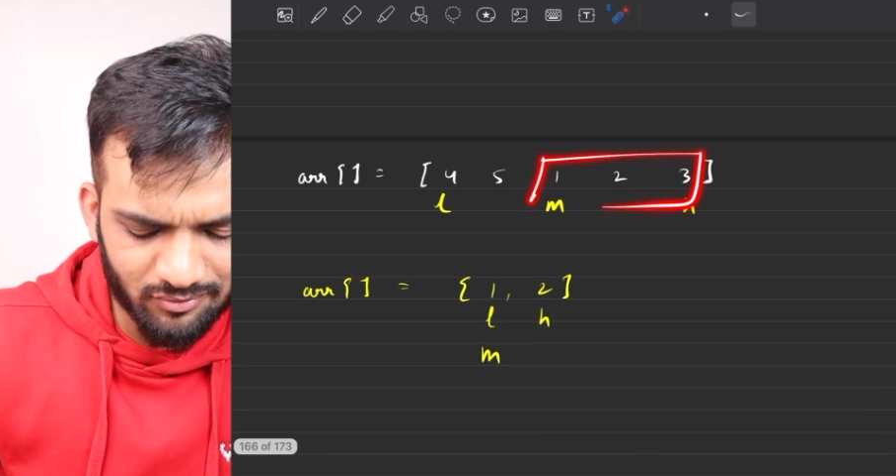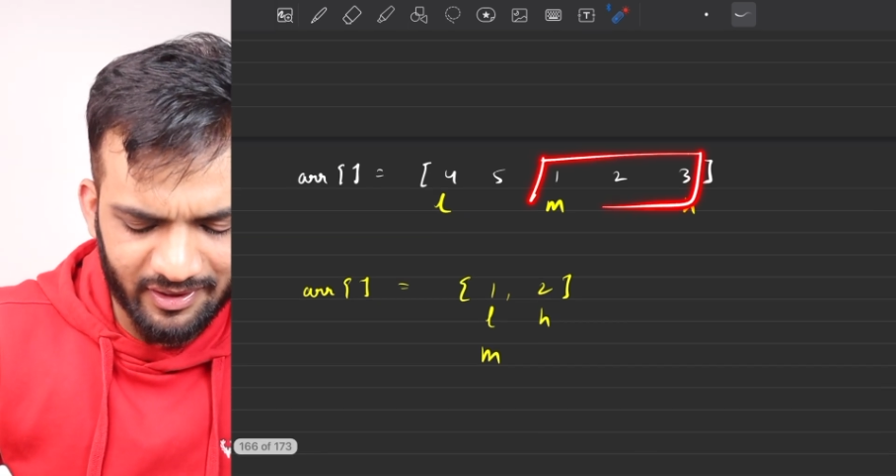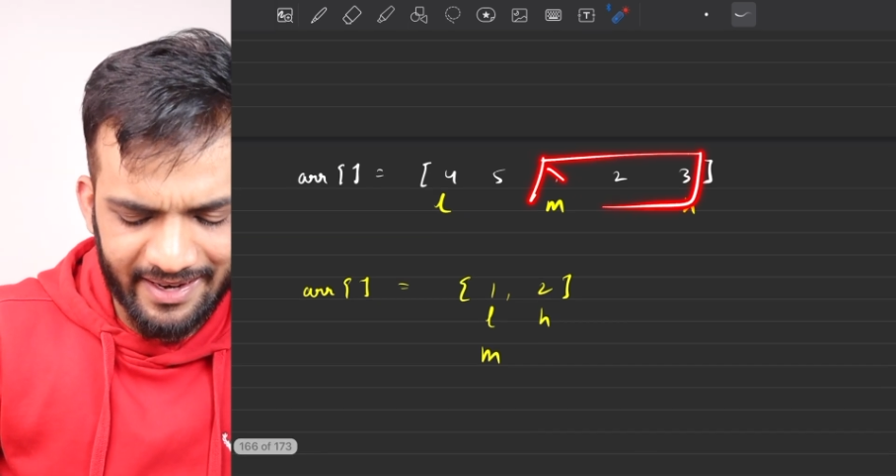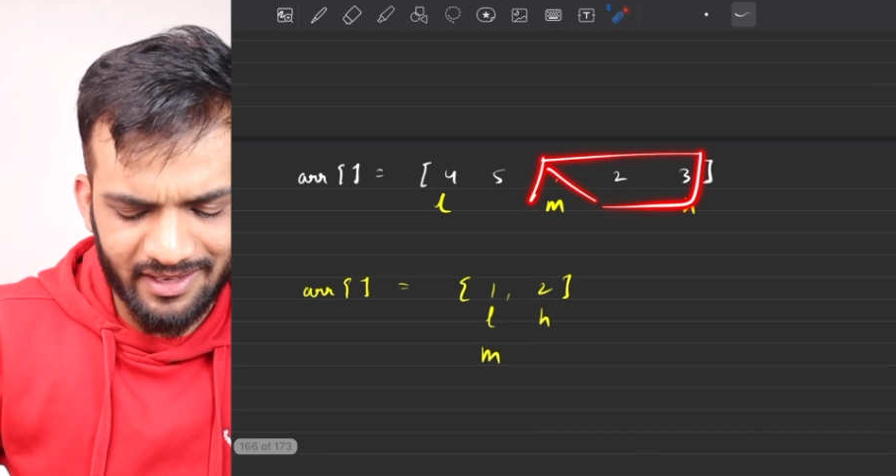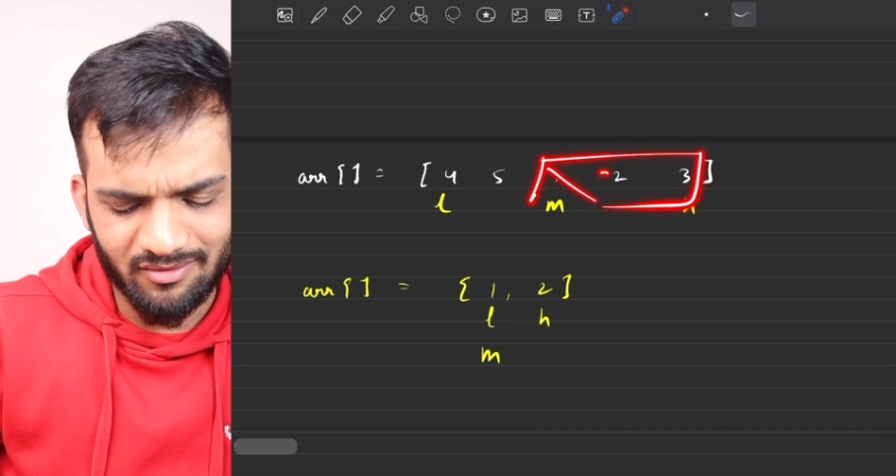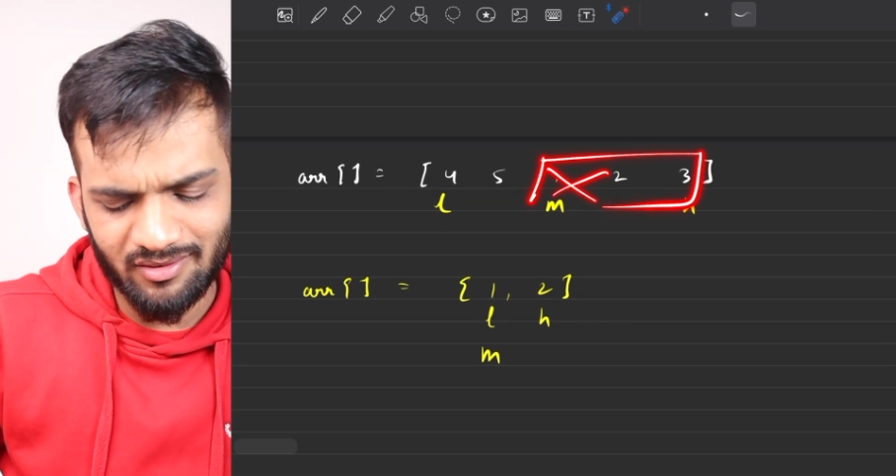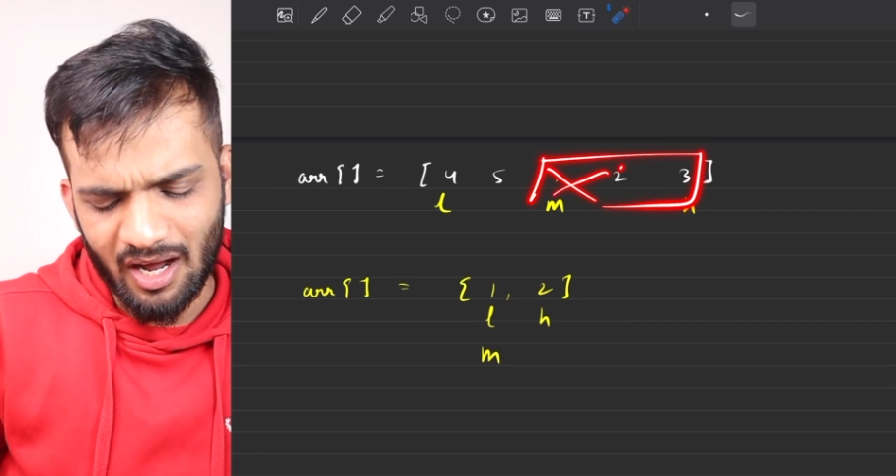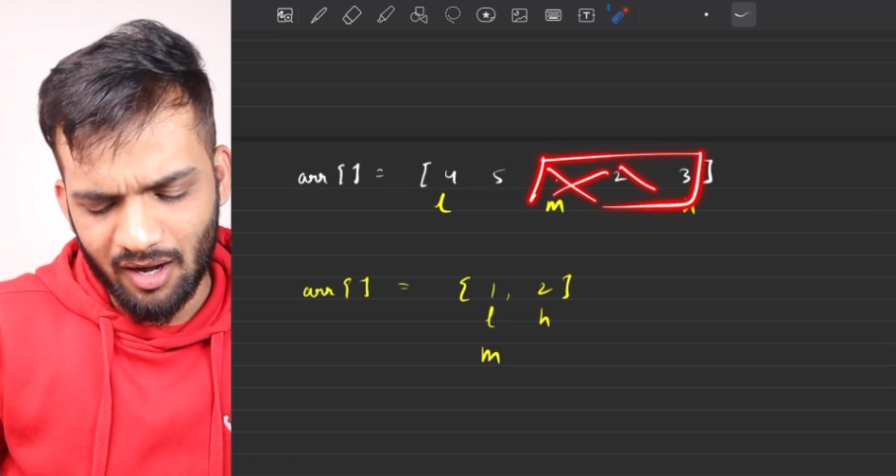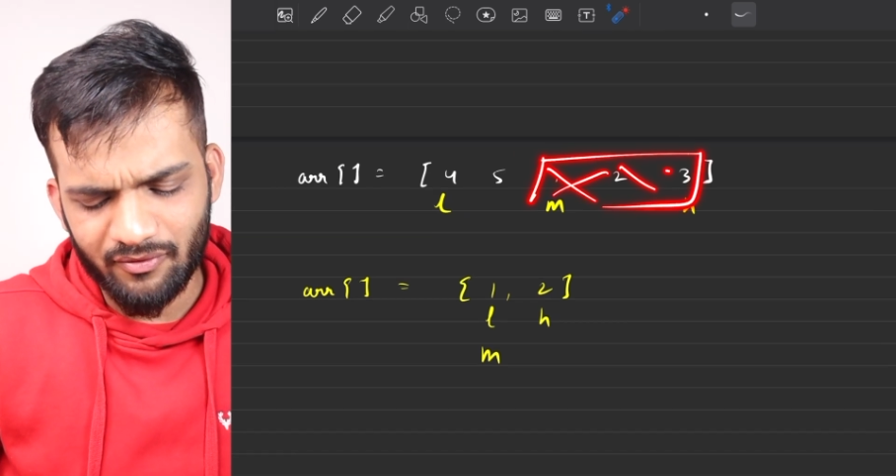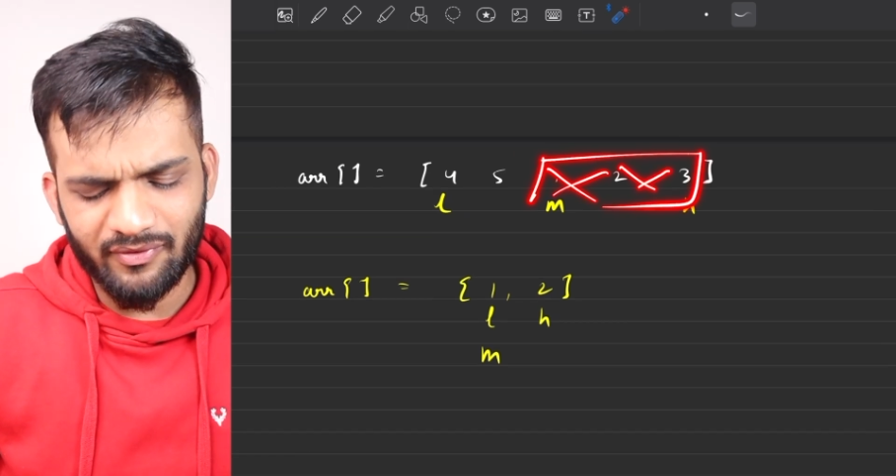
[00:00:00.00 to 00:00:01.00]
right
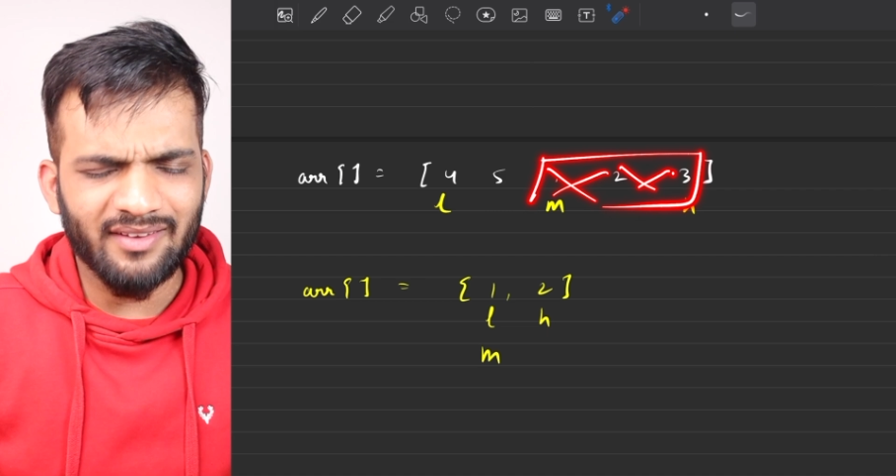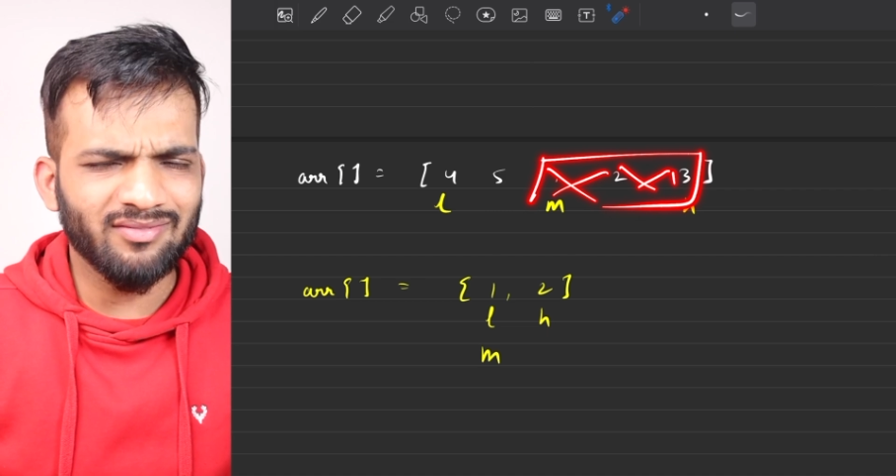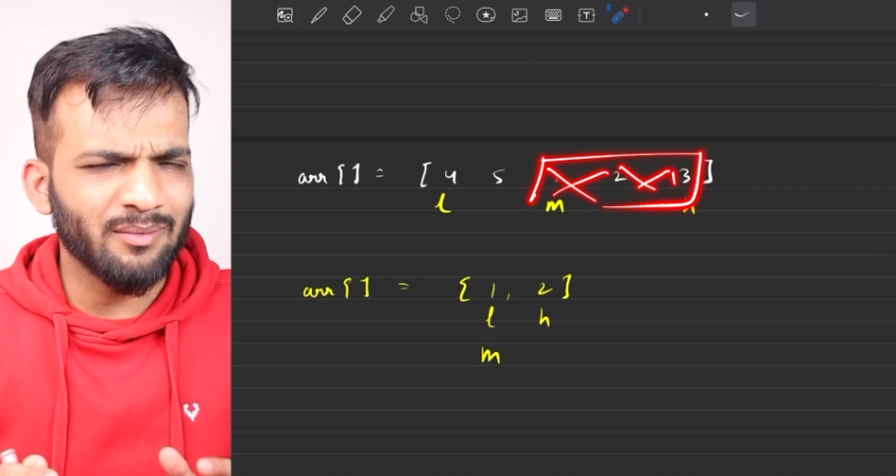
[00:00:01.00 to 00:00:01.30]
half and